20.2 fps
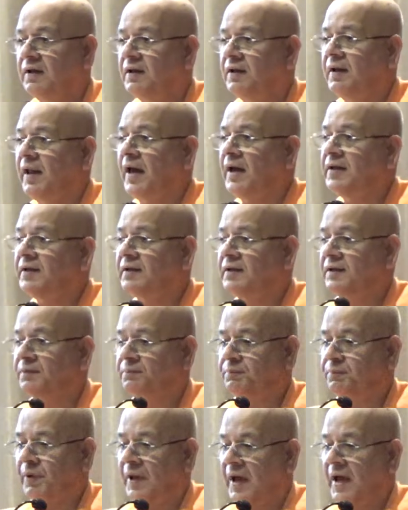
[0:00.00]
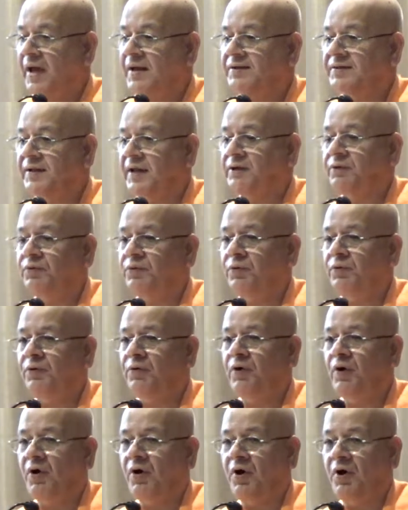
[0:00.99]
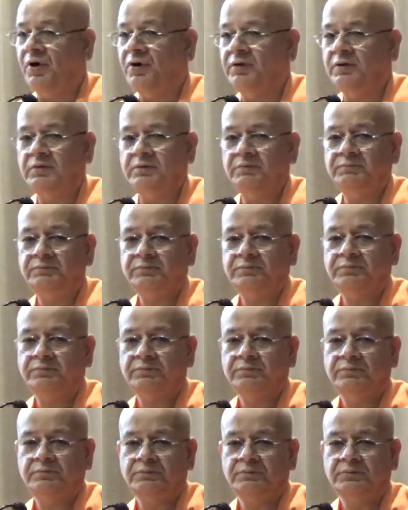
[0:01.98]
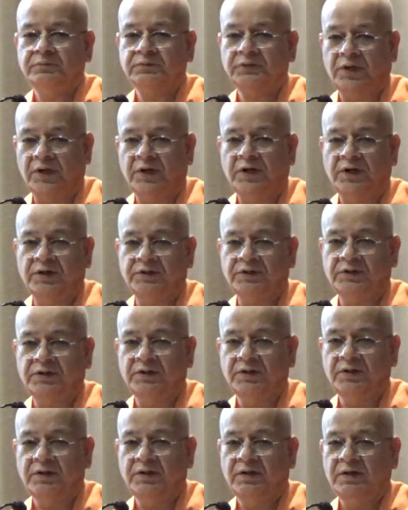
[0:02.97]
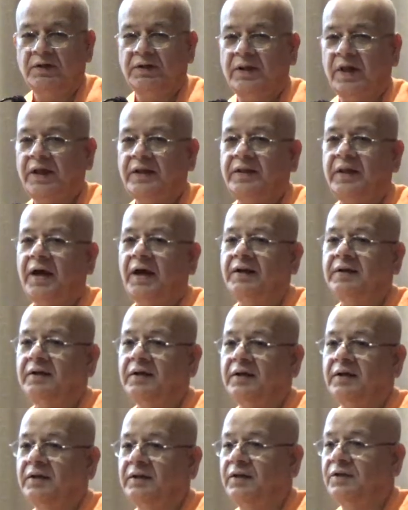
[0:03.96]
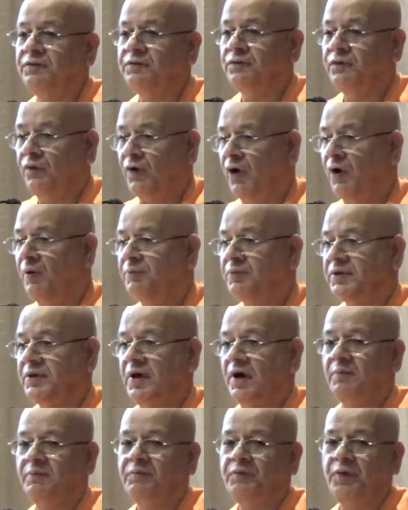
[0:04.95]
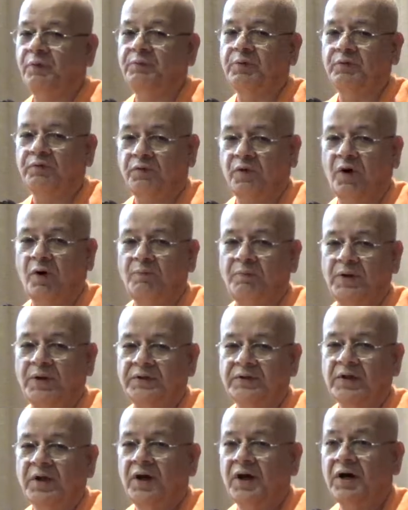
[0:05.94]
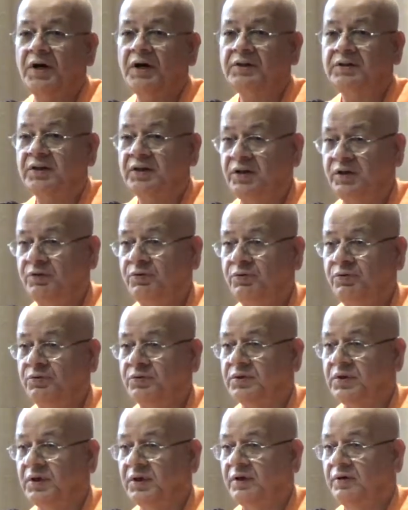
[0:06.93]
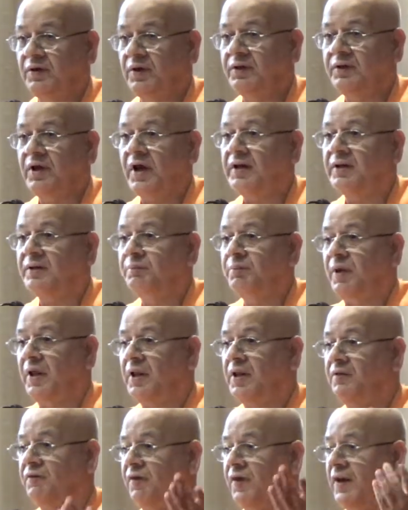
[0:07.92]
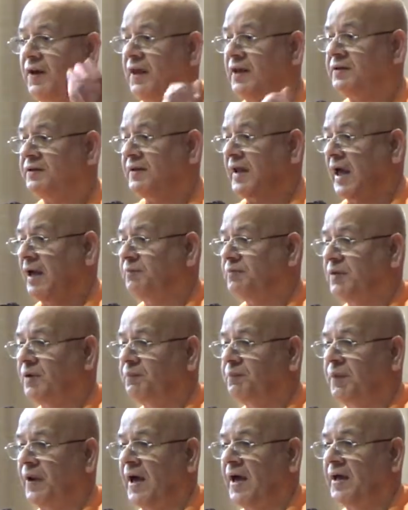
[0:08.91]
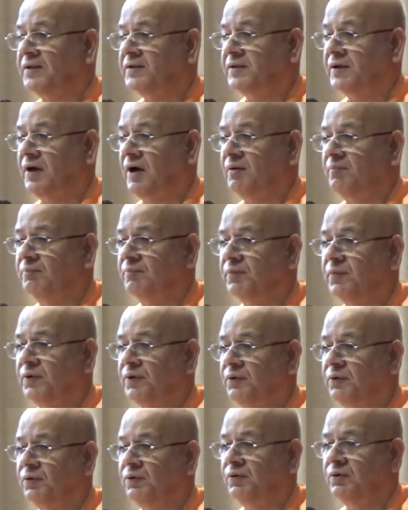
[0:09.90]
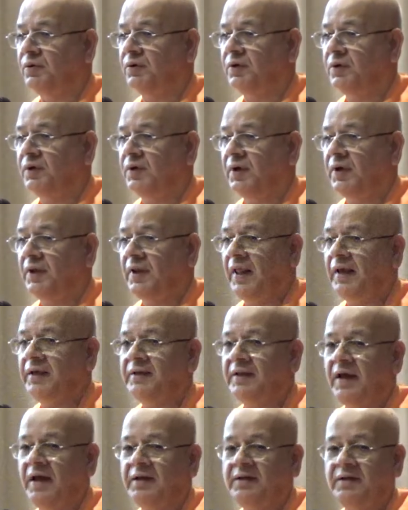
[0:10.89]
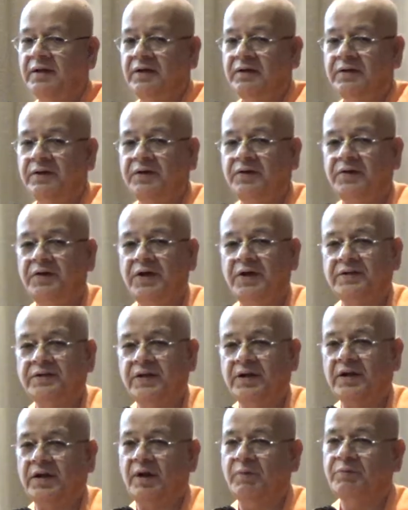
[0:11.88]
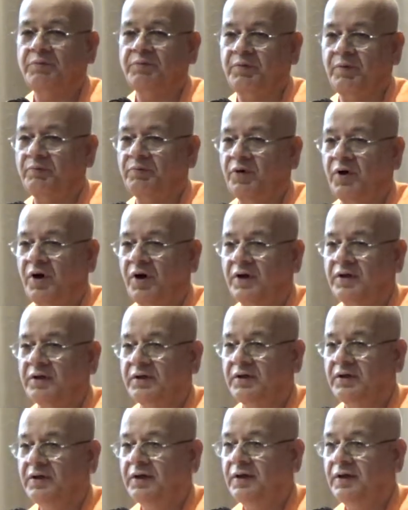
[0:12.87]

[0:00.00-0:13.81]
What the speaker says: Like the plants that grow on the earth, like that, these forms come from the formless. Earth hues, and that many various types of plants grow. Like that, the creation comes from God.